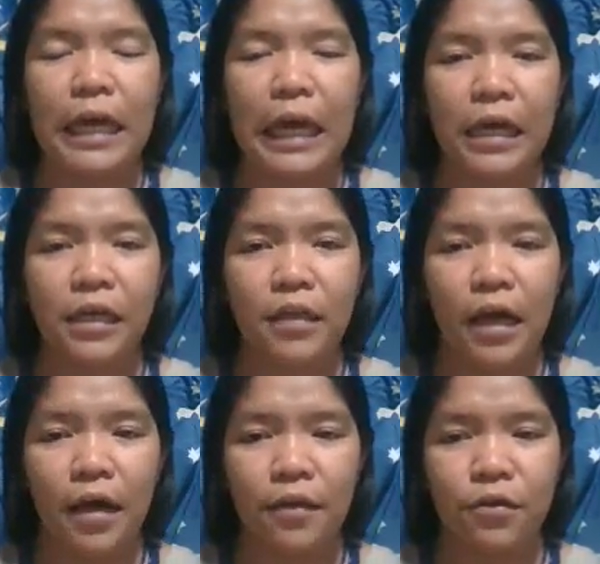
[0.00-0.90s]
8
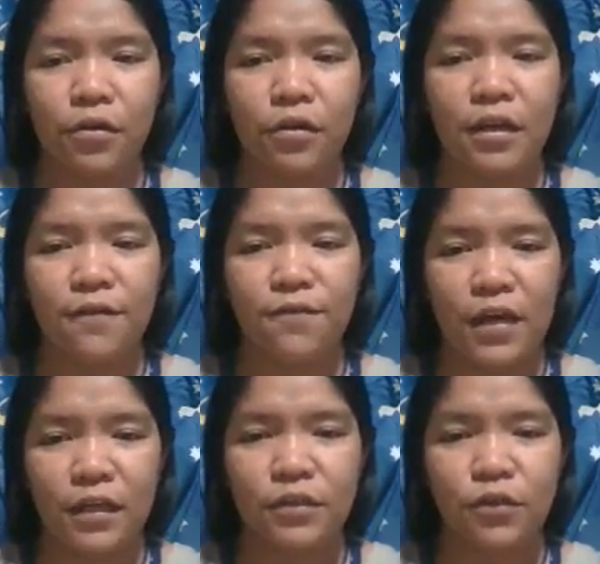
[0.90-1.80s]
other
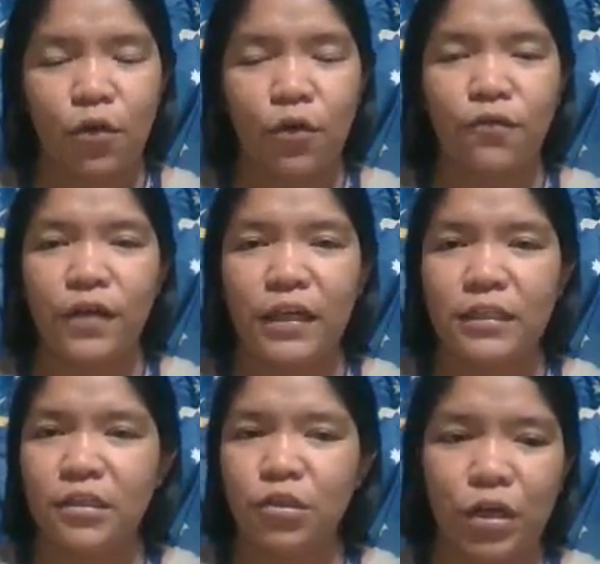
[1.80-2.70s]
events of
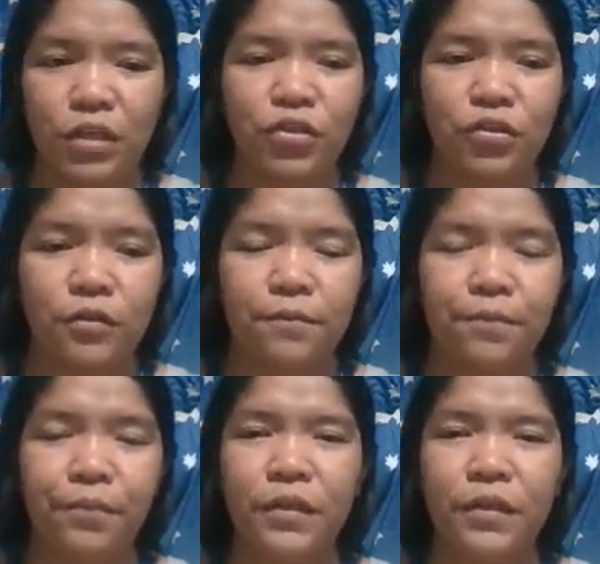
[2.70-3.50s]
instruction.